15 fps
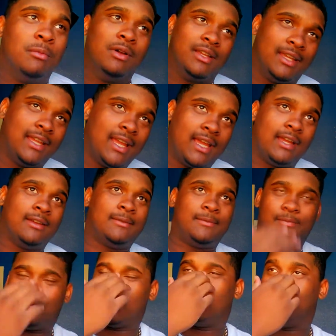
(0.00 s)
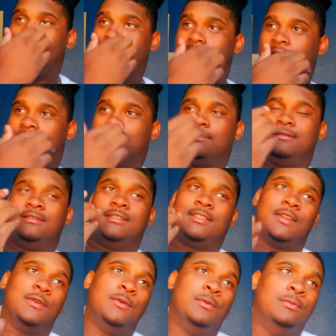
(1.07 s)
But yeah, I mean,
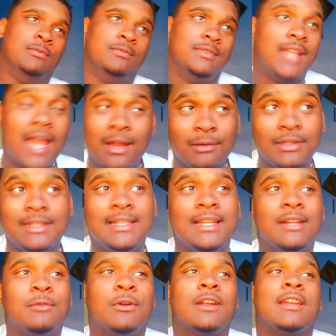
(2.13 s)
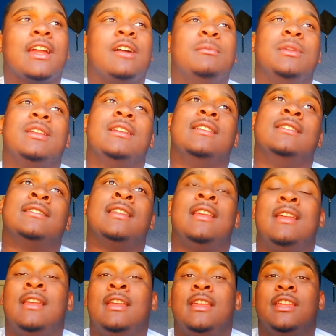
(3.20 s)
so that really didn't work out, because
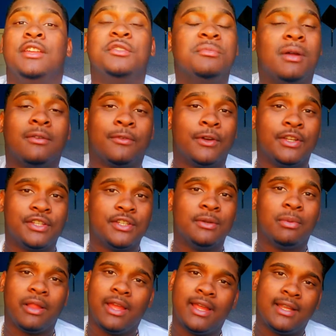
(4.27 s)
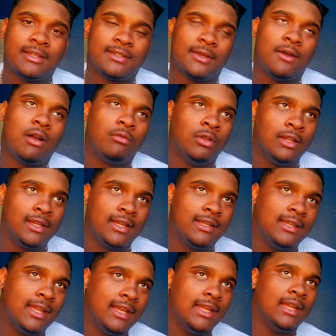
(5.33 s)
it was my first year playing. So I really
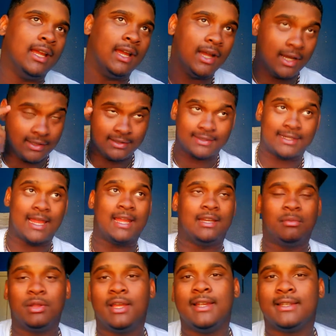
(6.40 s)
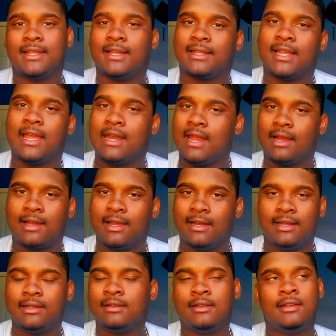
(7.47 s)
didn't understand the plays like that. I
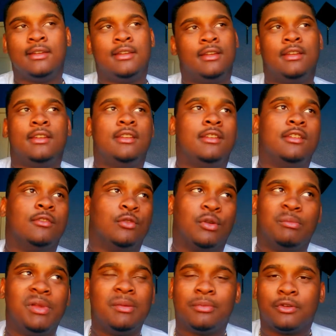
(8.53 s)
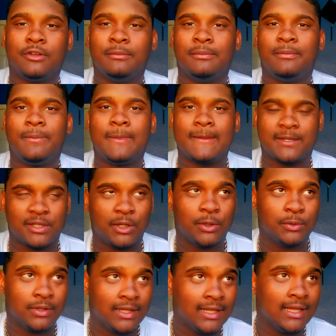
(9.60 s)
couldn't remember them.
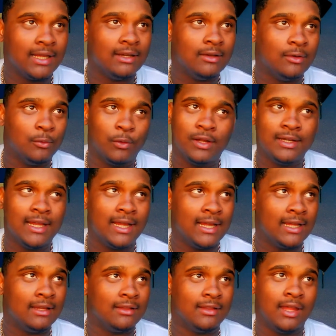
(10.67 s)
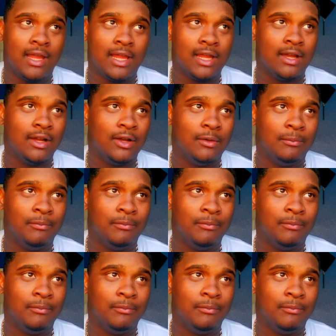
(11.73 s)
So then one day they